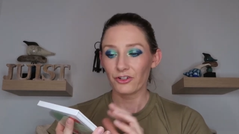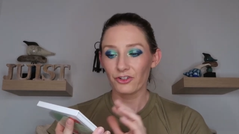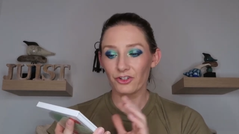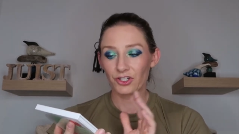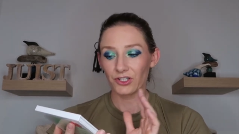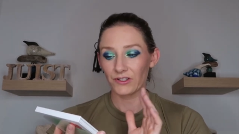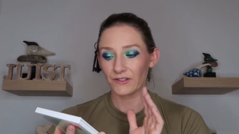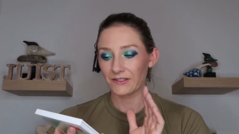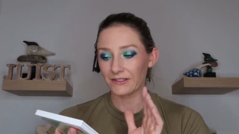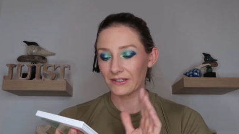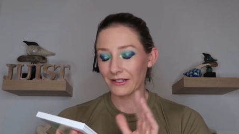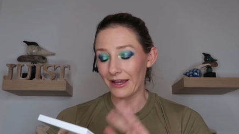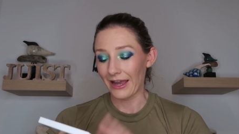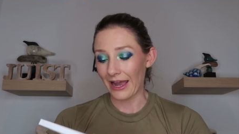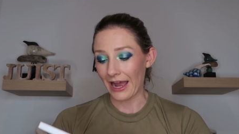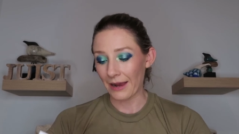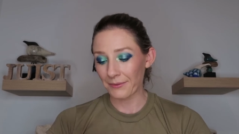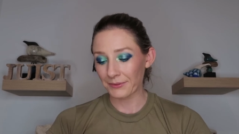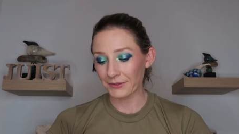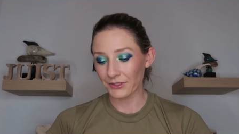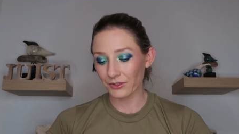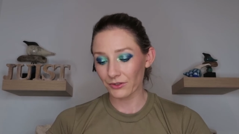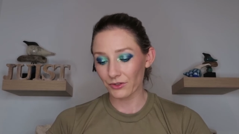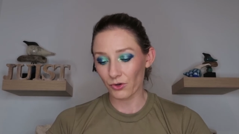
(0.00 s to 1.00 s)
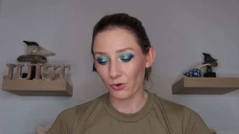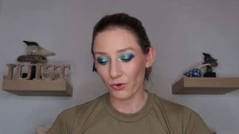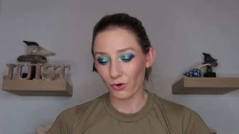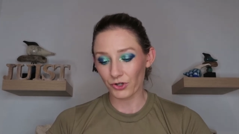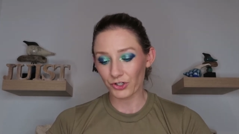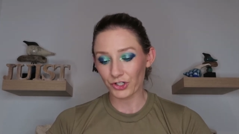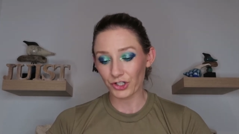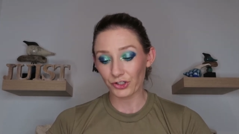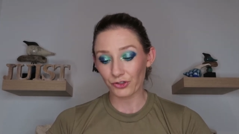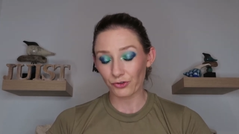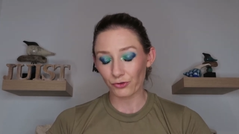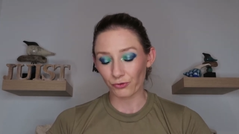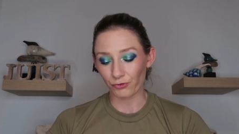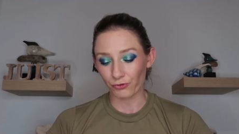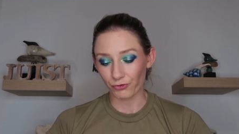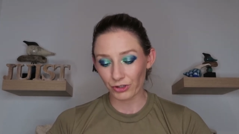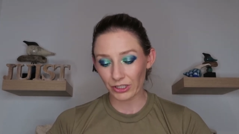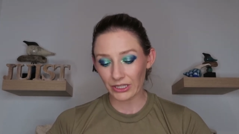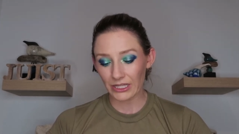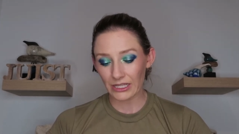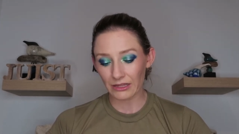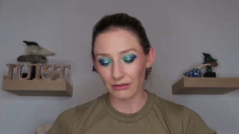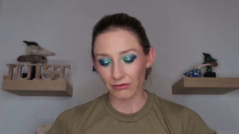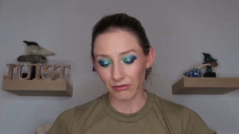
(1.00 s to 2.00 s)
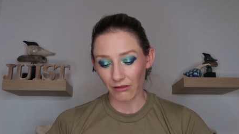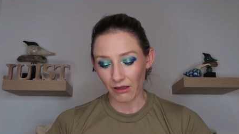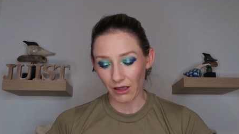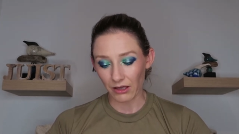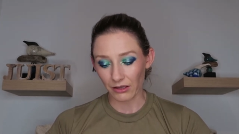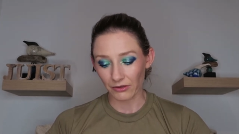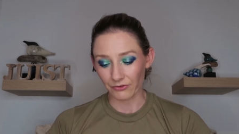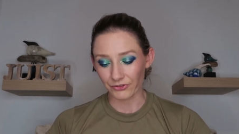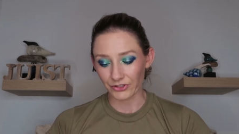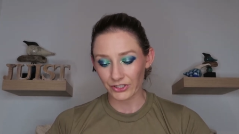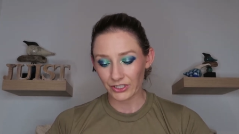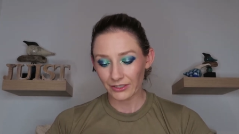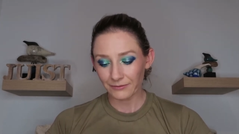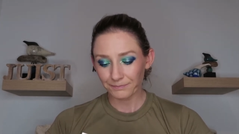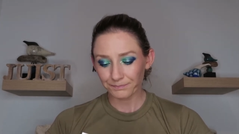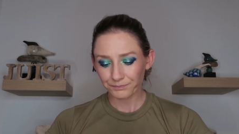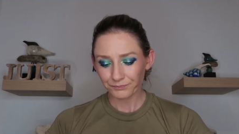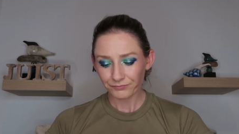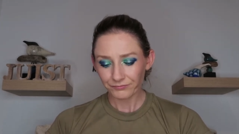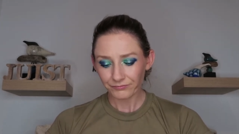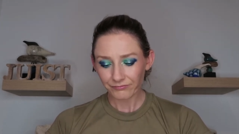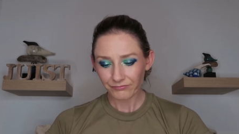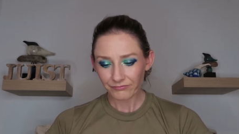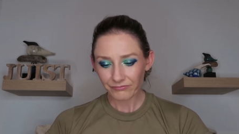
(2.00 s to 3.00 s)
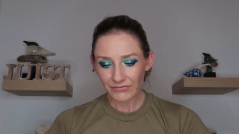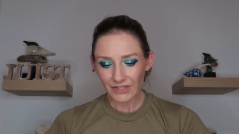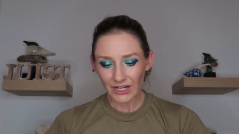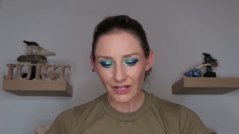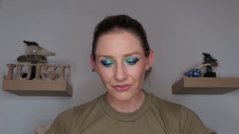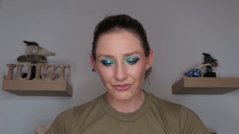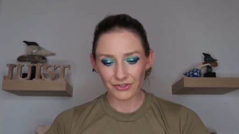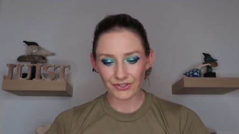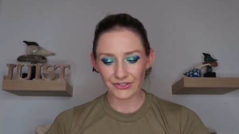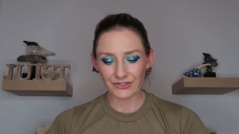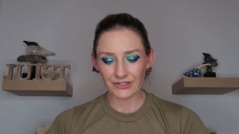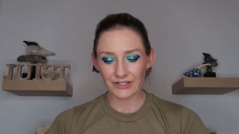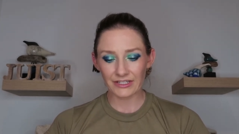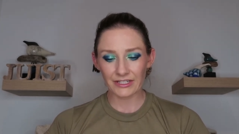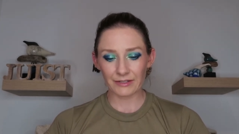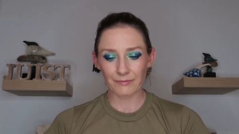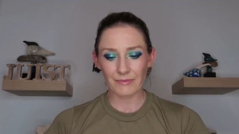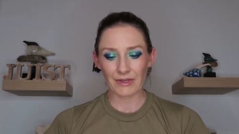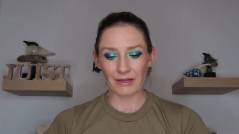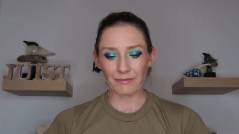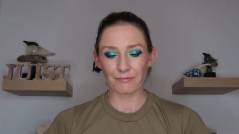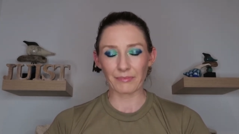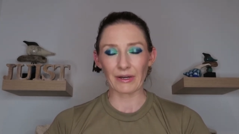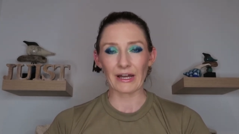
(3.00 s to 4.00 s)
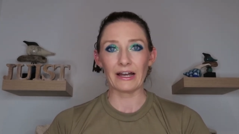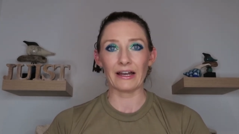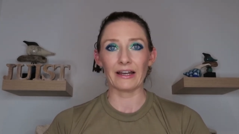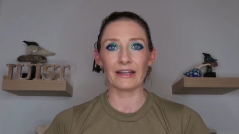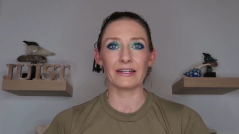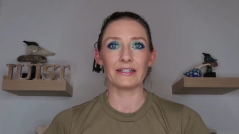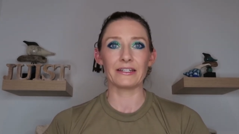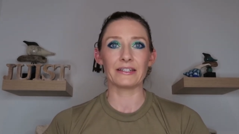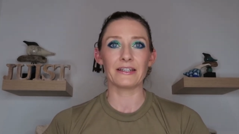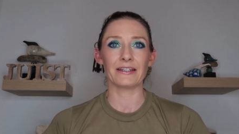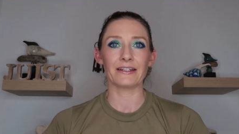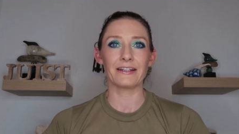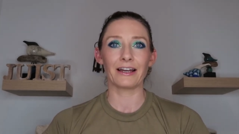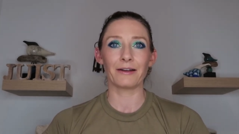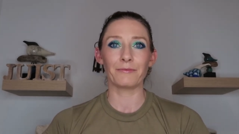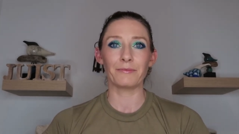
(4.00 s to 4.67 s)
Just absolutely gorgeous, really loved the sentiment behind it.